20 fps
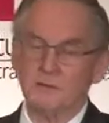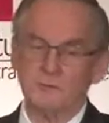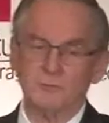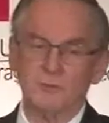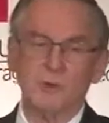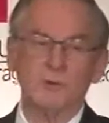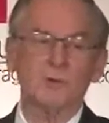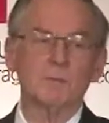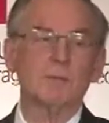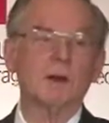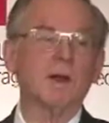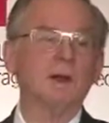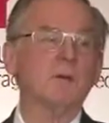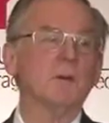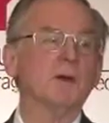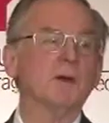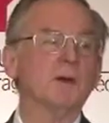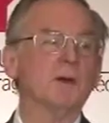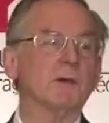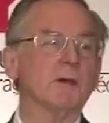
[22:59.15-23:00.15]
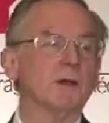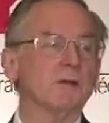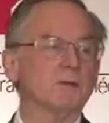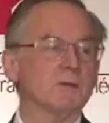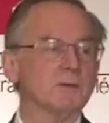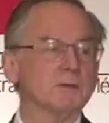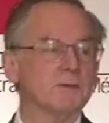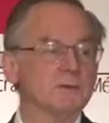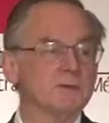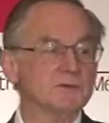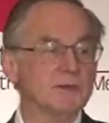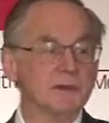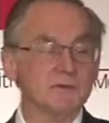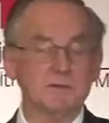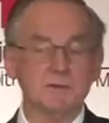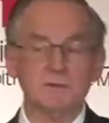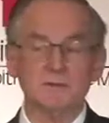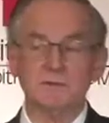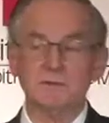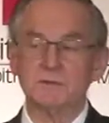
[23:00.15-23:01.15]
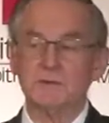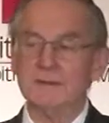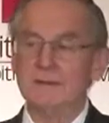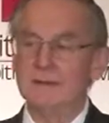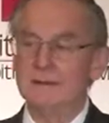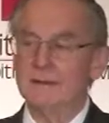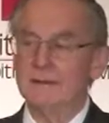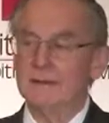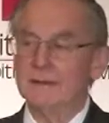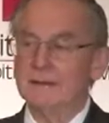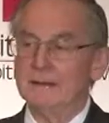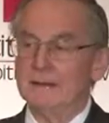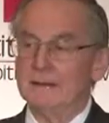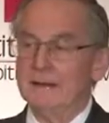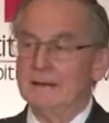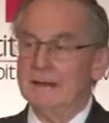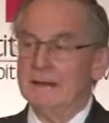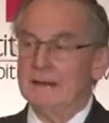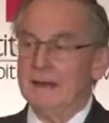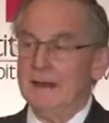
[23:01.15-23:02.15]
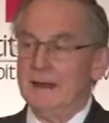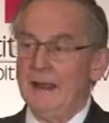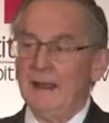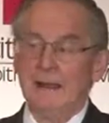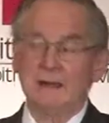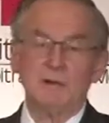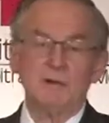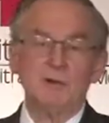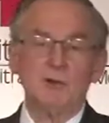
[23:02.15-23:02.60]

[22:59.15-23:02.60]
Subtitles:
thrown by one or other of the judges, and